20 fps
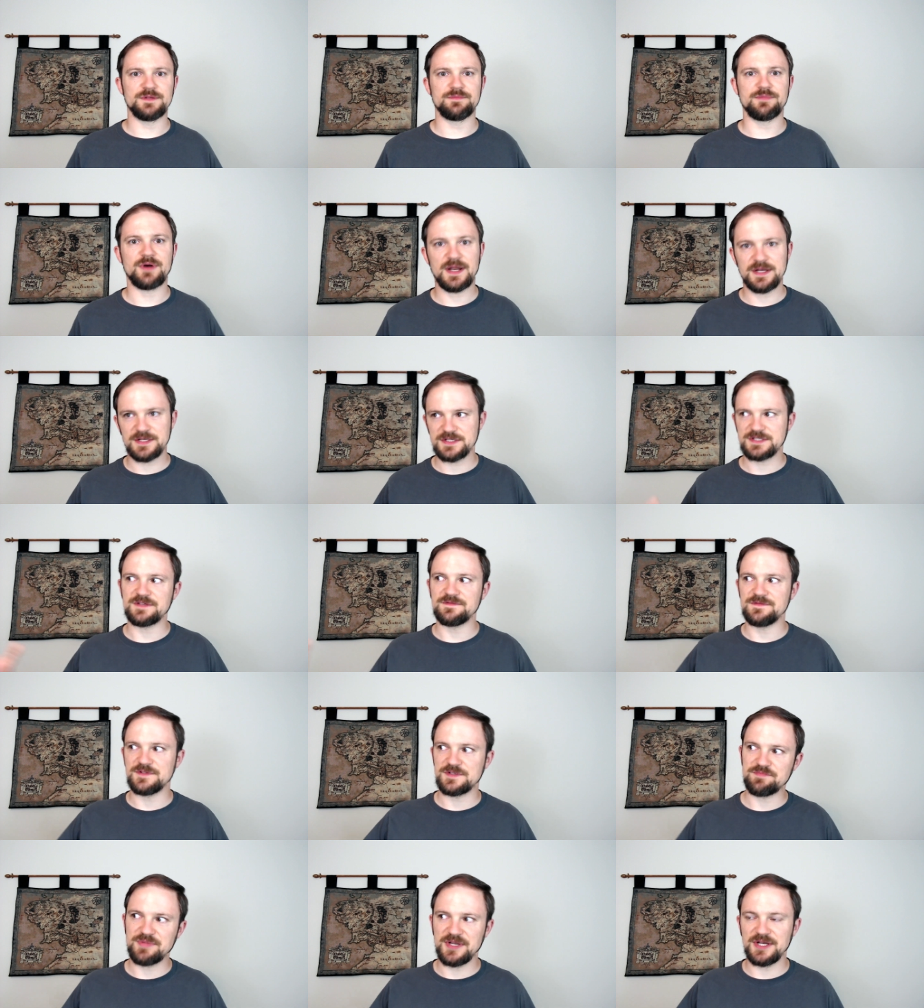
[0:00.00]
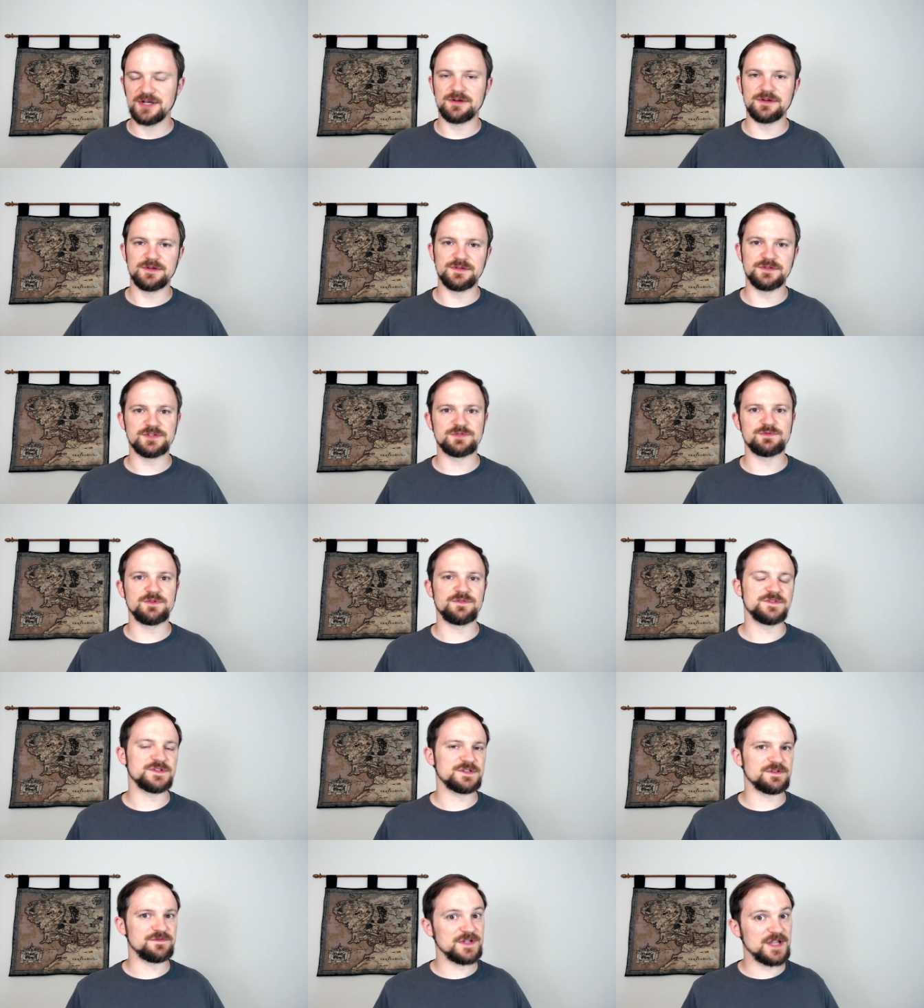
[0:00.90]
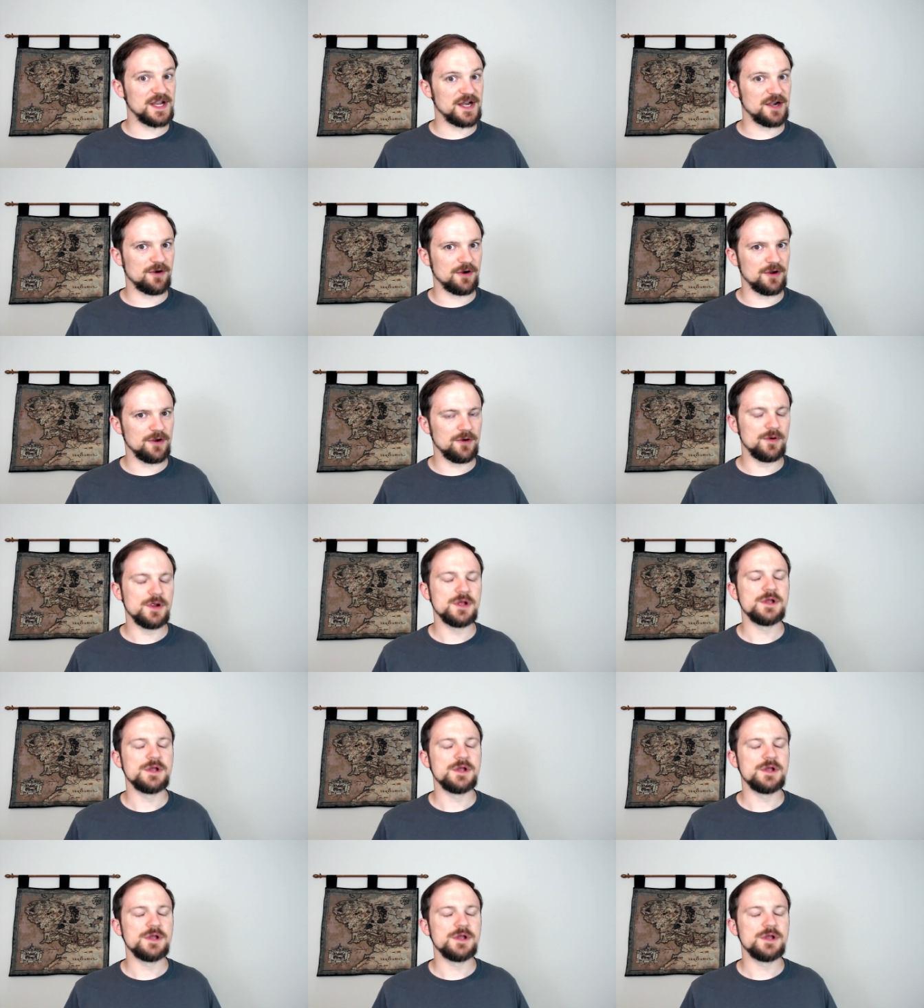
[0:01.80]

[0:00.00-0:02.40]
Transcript: the brightness of the spear and the swiftness of the arrow.